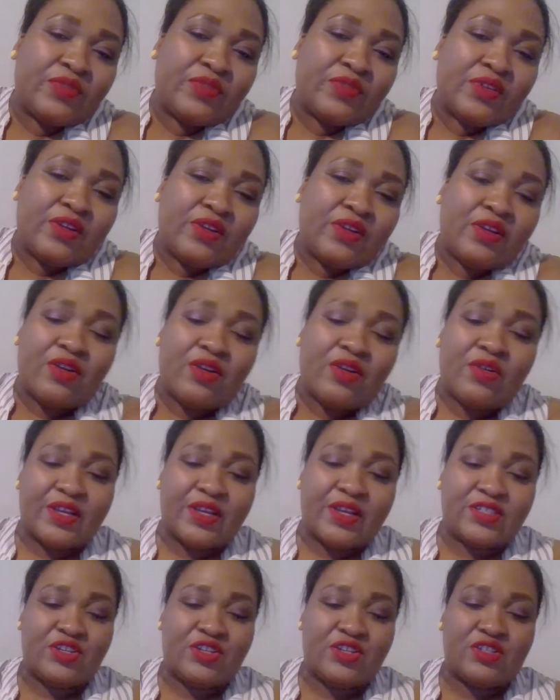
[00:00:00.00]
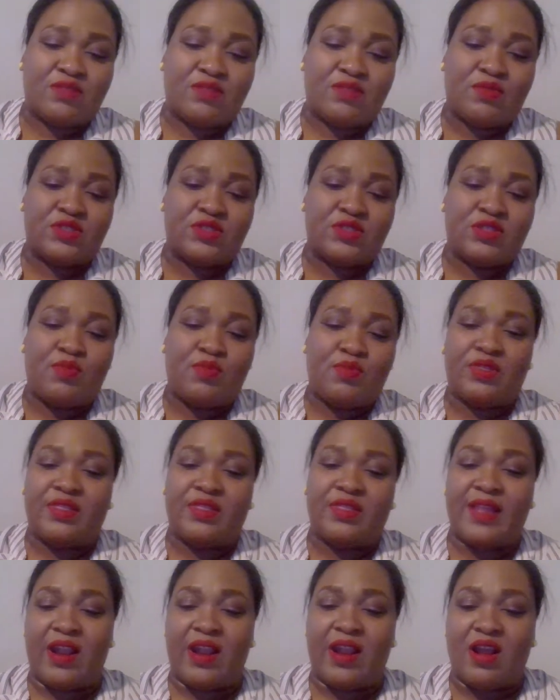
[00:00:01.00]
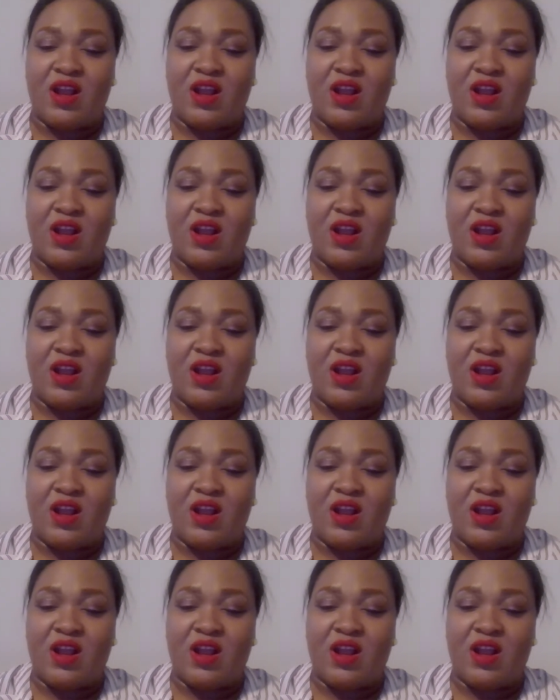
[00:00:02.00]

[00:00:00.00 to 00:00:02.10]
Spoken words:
Okay, so you're supposed to put that on your